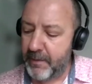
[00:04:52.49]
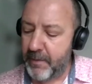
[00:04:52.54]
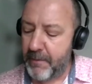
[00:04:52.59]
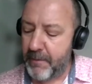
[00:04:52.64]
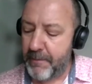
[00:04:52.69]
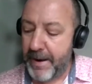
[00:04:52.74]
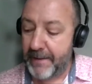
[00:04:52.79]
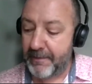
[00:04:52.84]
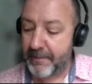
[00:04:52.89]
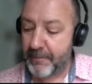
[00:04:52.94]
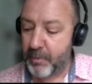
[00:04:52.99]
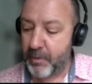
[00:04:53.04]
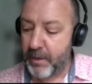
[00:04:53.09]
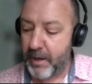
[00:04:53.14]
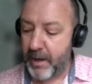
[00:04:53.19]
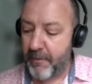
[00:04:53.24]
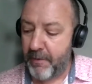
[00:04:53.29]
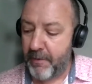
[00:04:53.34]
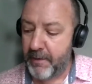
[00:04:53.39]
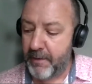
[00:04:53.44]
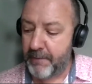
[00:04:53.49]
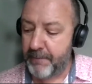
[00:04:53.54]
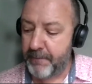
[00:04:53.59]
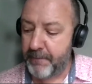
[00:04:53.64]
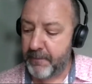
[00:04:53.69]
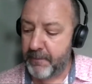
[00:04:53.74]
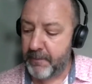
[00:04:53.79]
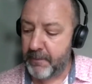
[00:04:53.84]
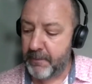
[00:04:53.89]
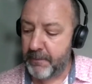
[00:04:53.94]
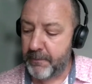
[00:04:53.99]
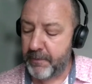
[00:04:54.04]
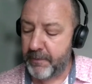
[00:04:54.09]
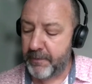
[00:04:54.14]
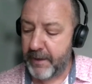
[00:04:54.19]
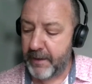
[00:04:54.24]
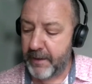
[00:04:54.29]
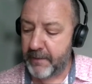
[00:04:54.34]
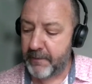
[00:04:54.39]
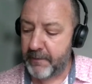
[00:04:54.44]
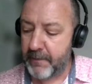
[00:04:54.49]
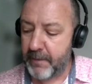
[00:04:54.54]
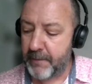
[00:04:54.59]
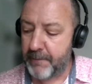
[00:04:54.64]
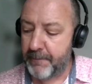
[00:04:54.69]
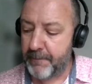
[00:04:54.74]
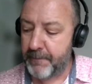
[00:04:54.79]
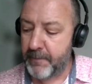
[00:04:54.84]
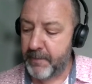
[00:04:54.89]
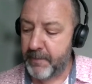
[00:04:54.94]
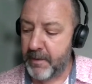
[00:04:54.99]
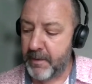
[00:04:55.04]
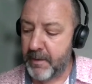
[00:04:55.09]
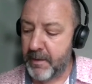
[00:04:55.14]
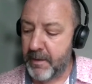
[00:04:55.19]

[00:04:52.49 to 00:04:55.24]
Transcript: I went back to Bulgaria for a second time.